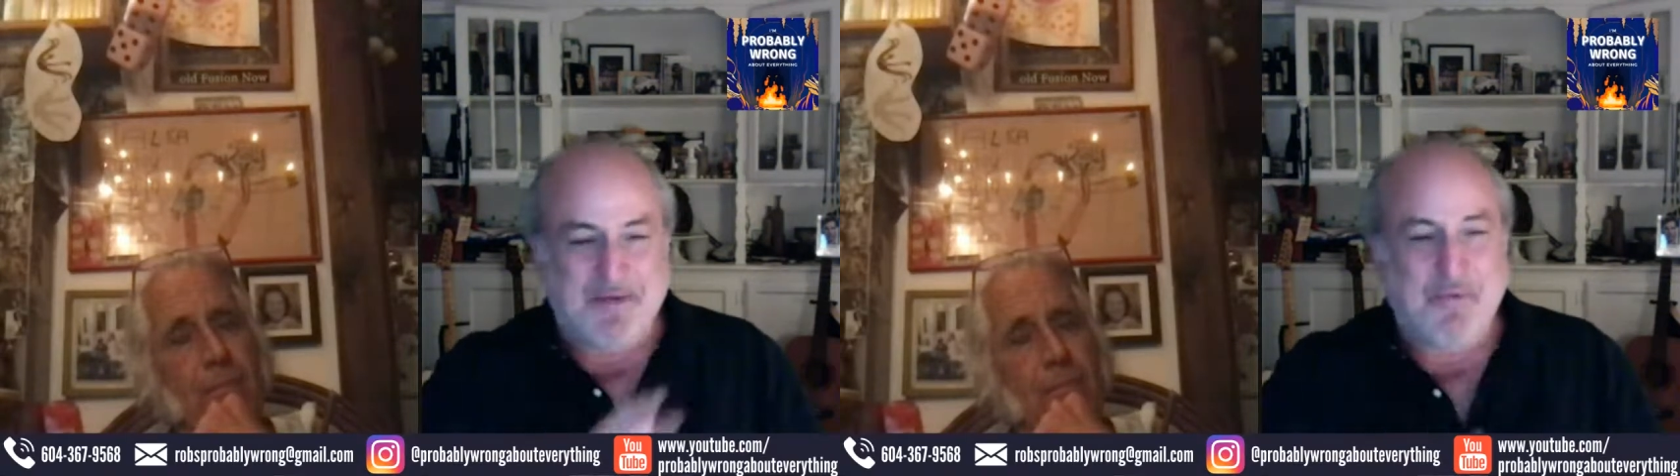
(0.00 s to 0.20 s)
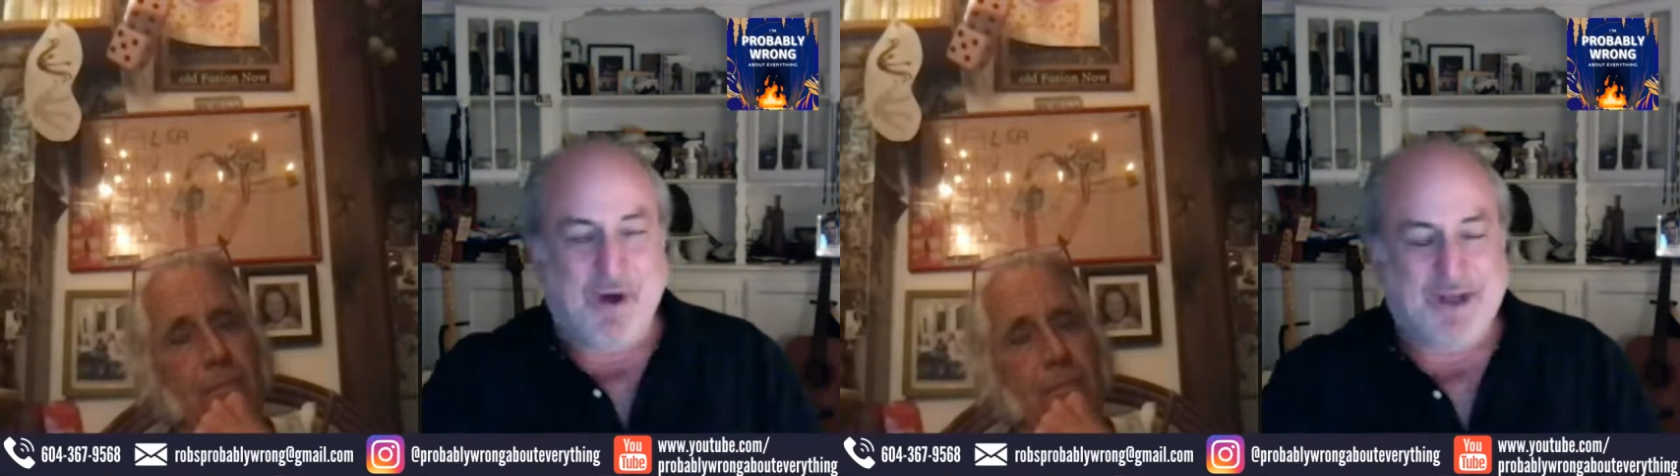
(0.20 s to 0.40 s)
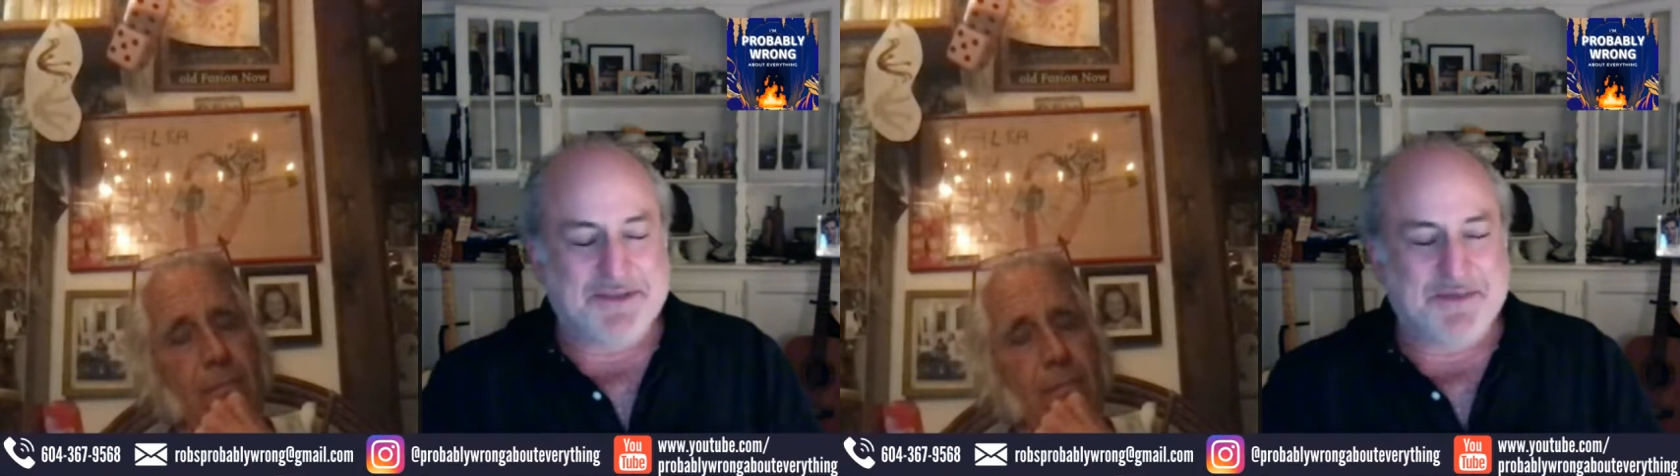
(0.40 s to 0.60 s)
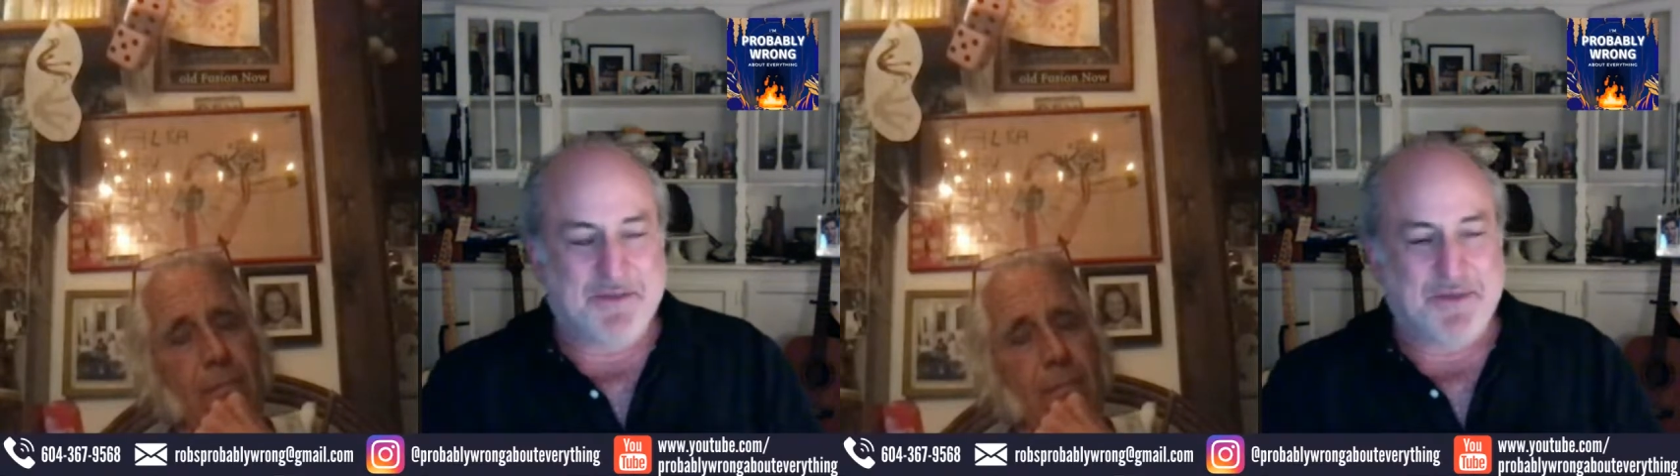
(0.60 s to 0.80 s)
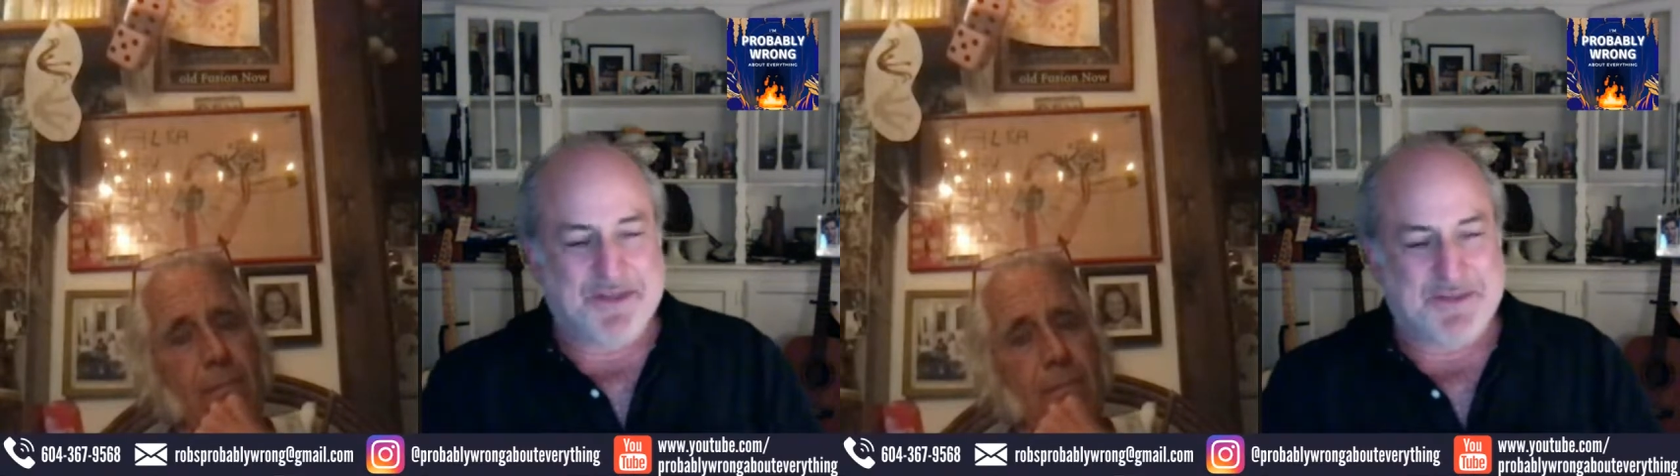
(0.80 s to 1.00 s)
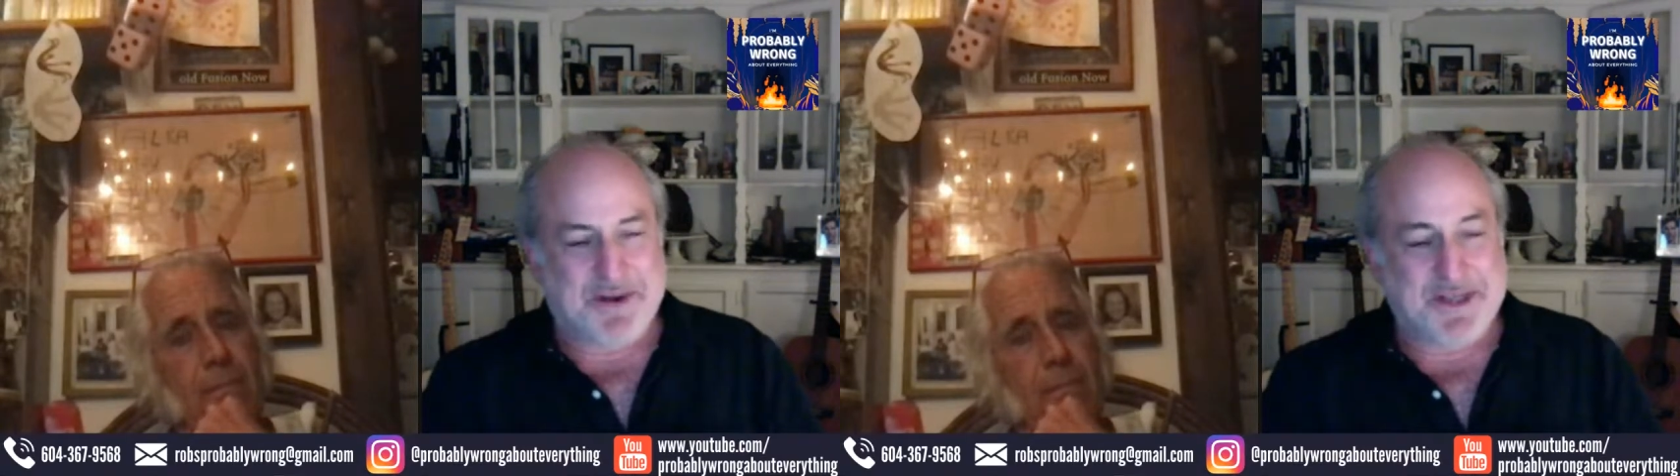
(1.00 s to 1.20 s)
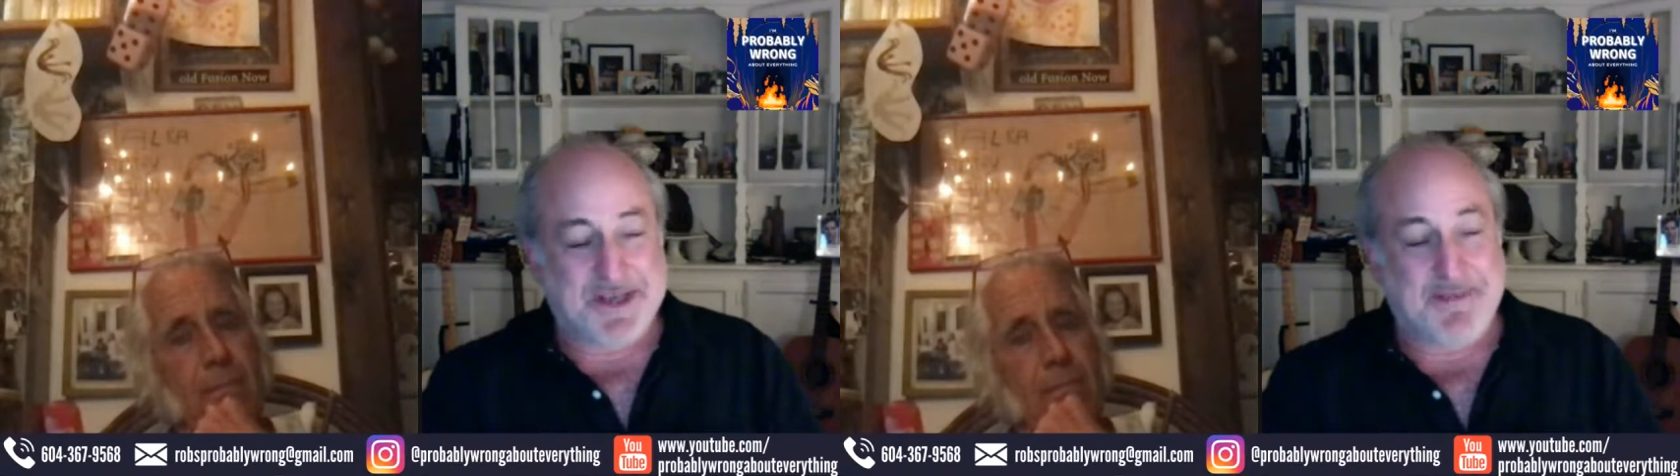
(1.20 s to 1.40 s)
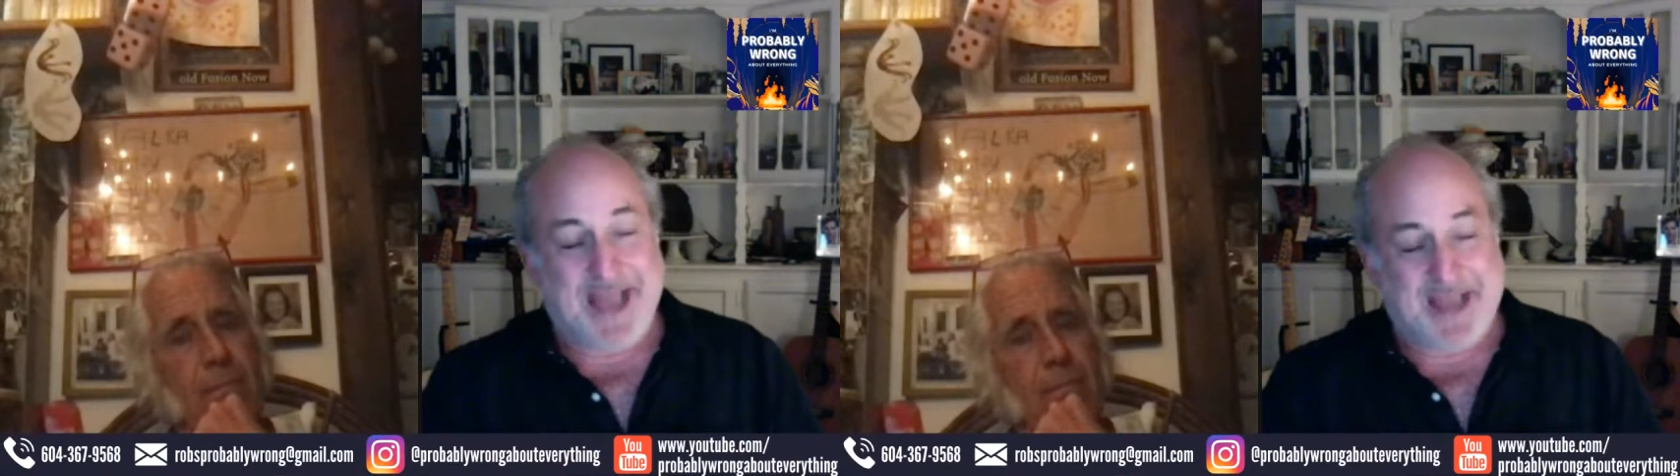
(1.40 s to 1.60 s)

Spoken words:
watch the movie Once Upon a Time in